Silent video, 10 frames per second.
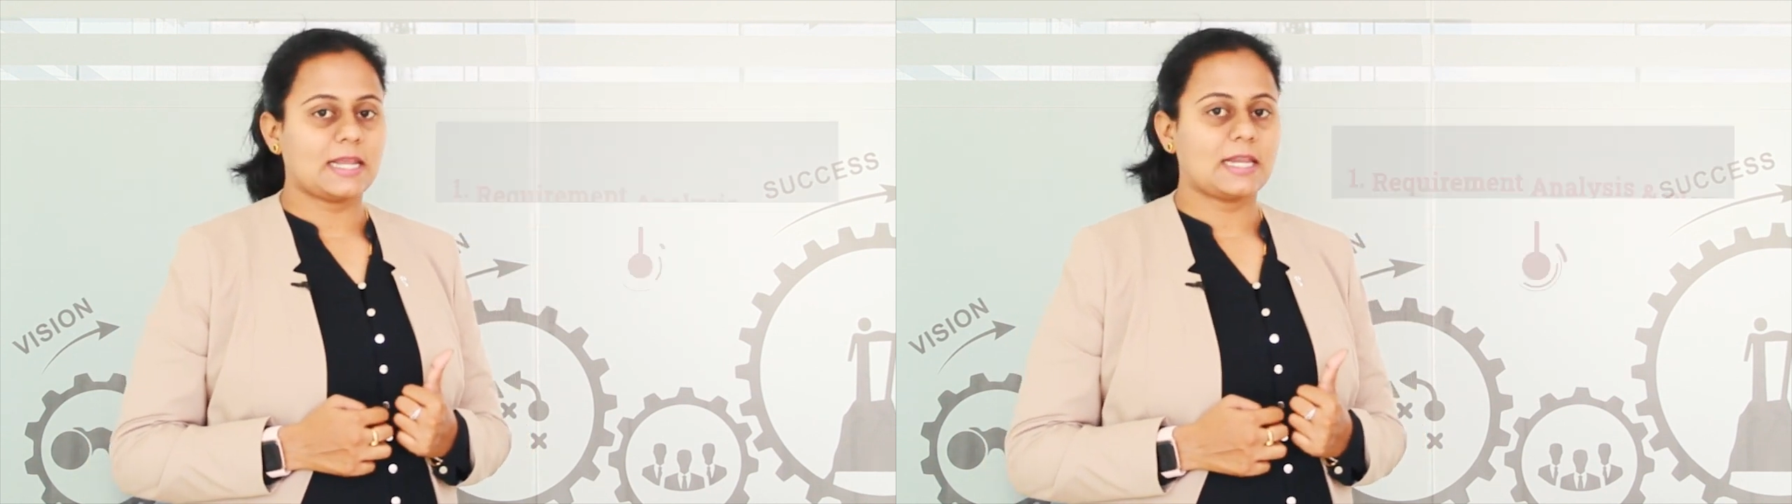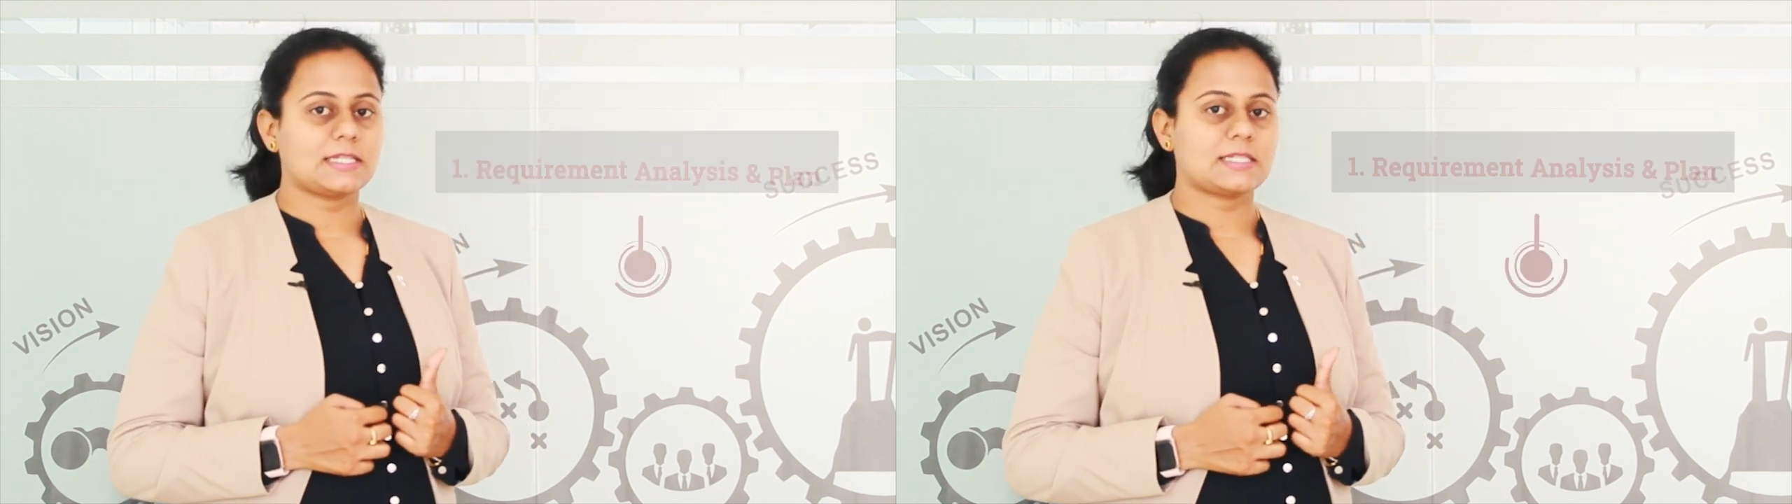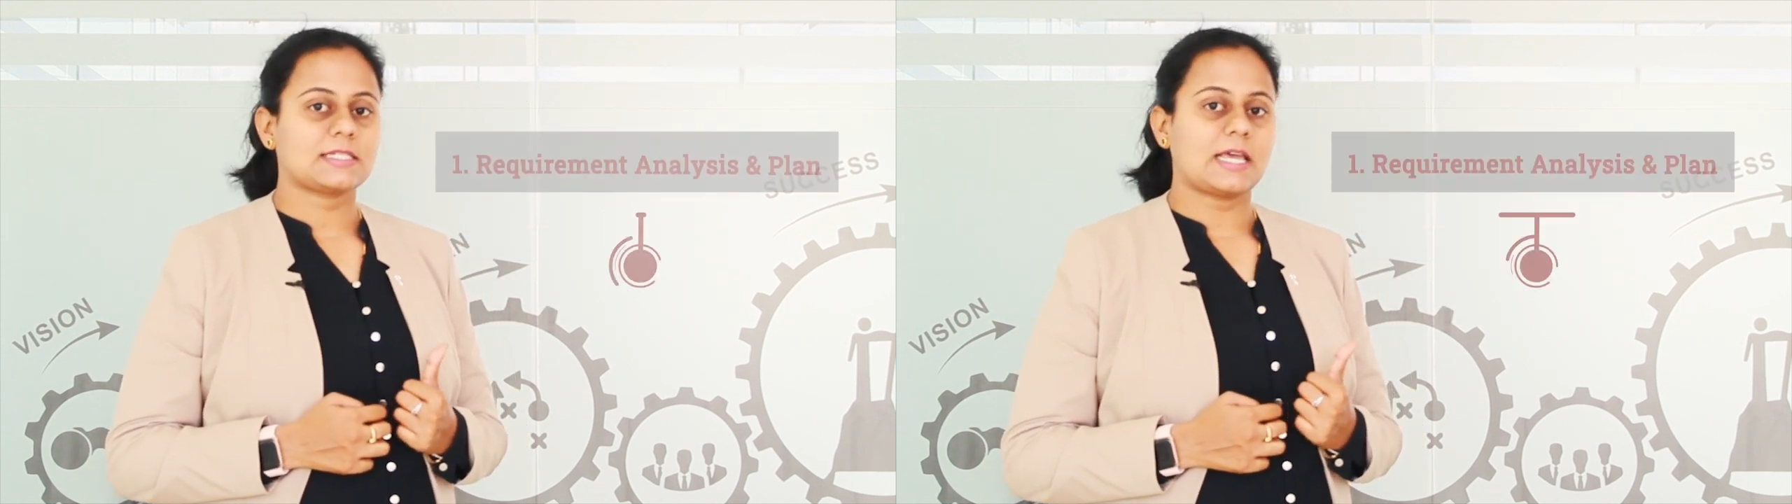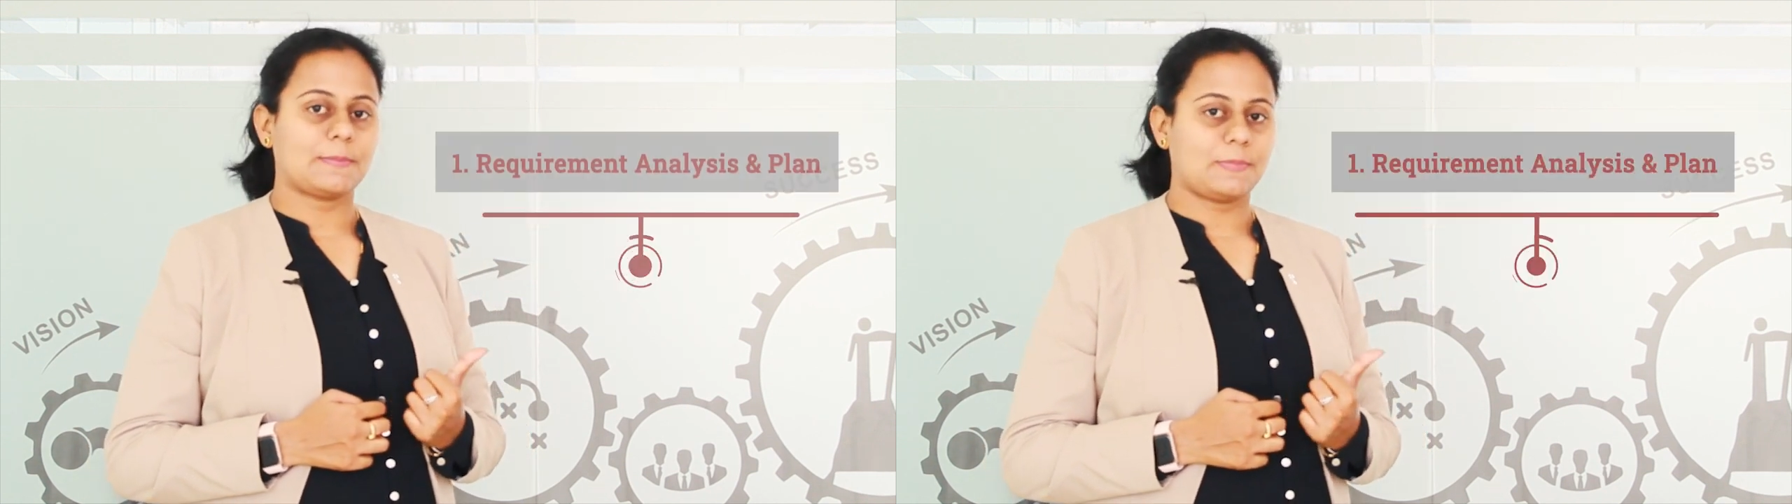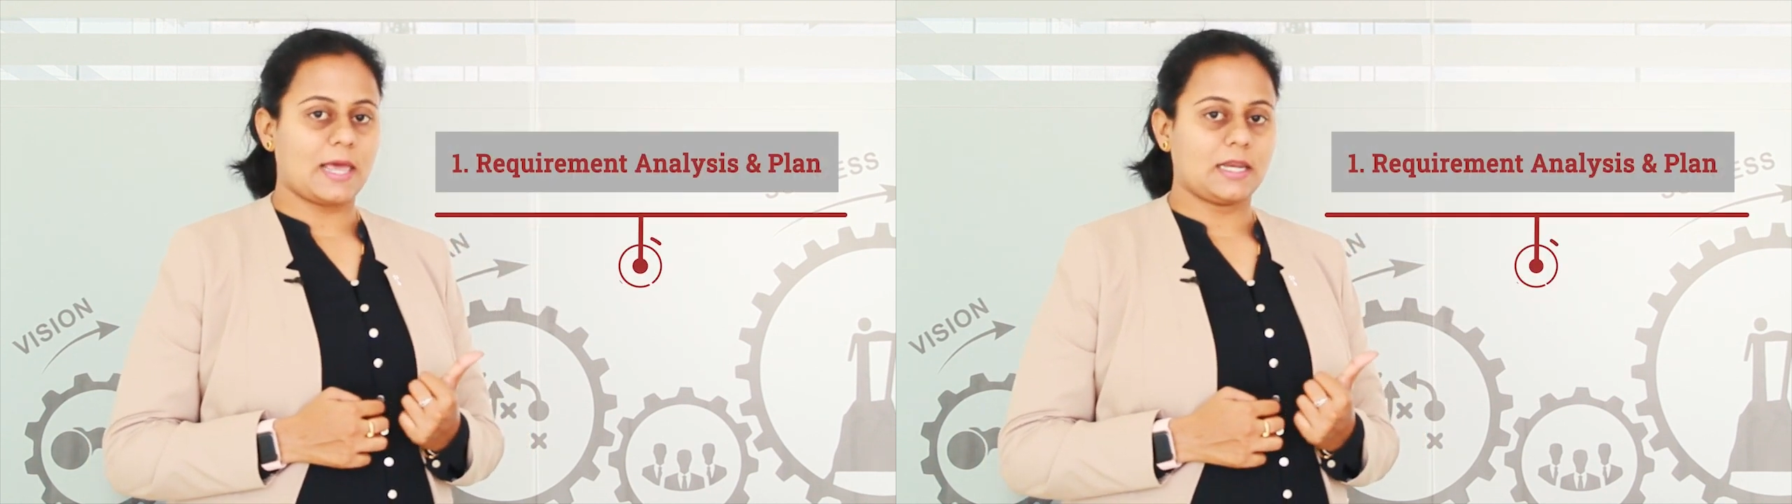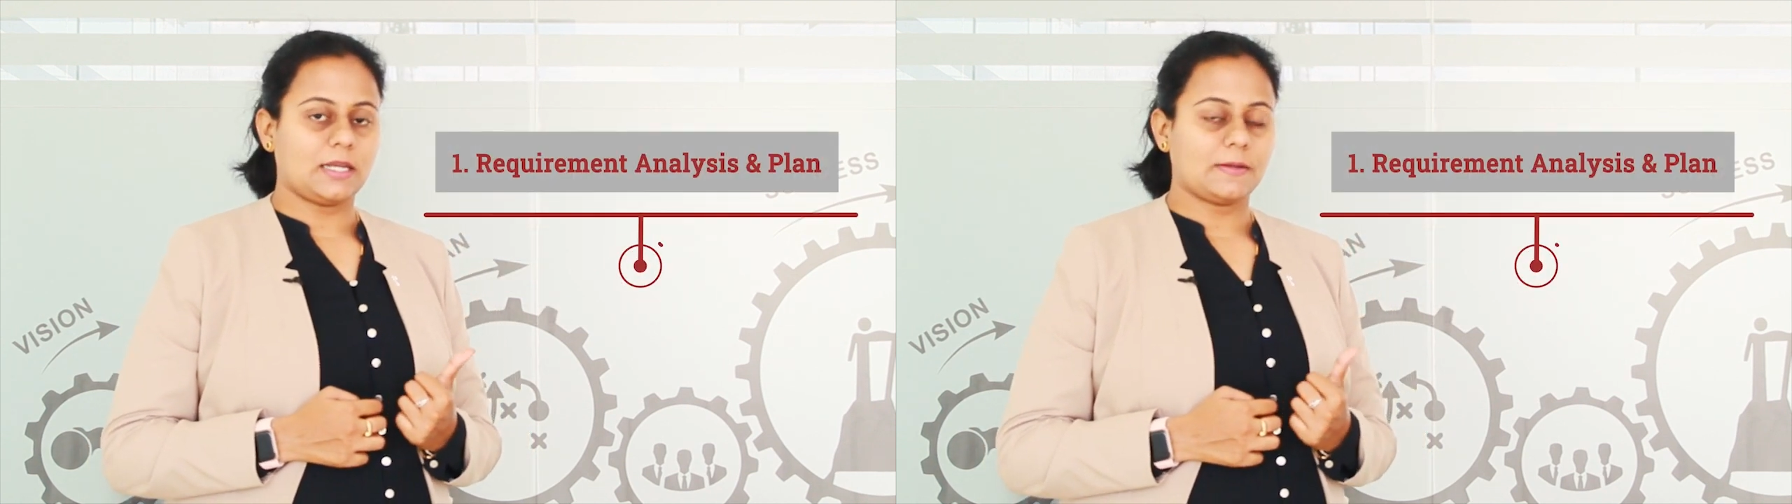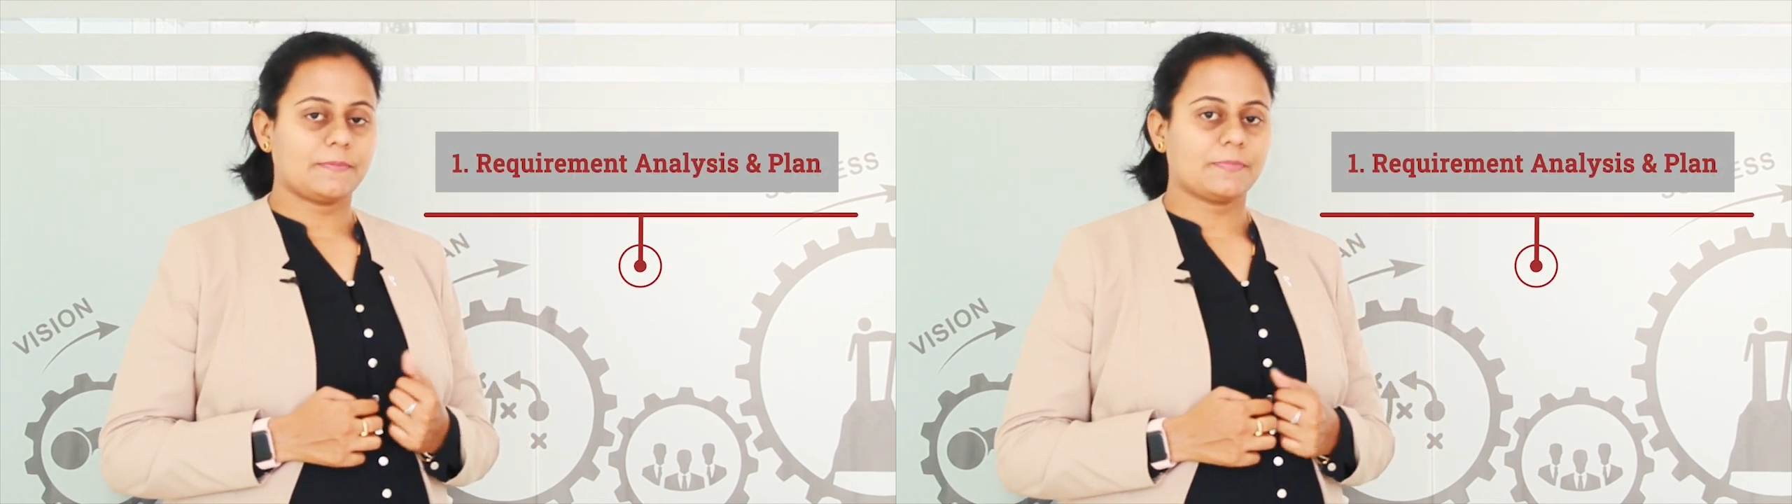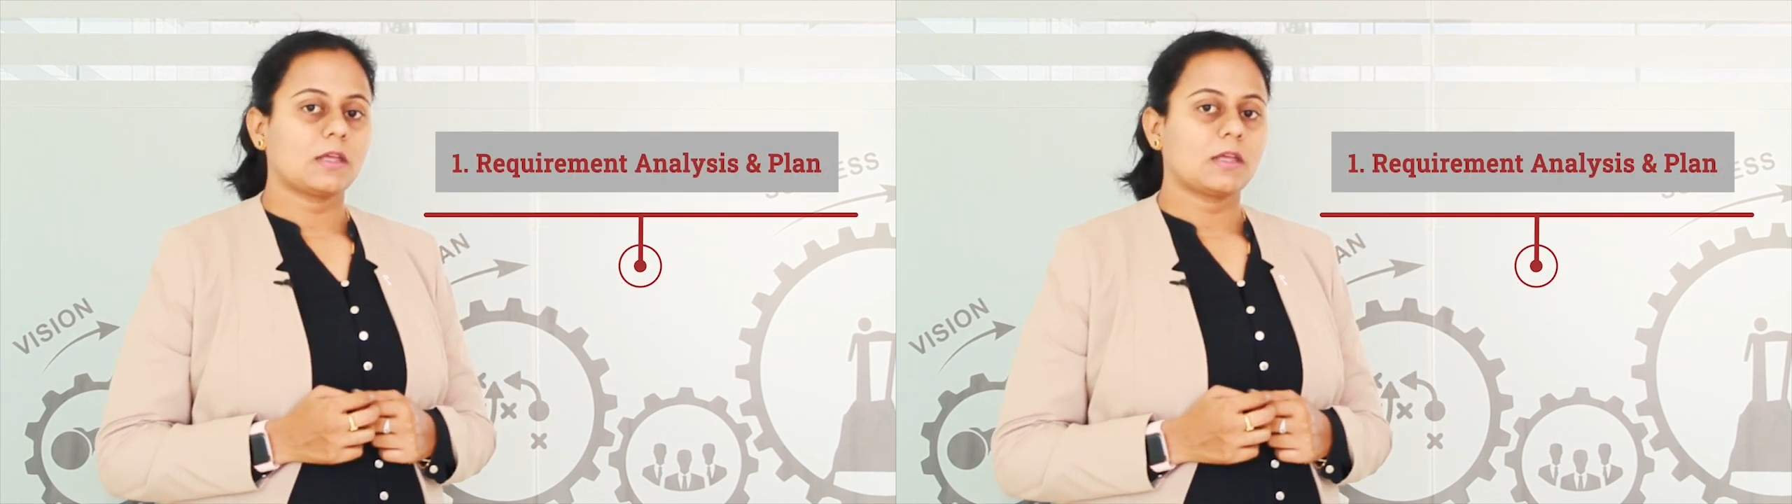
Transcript: analysis and planning.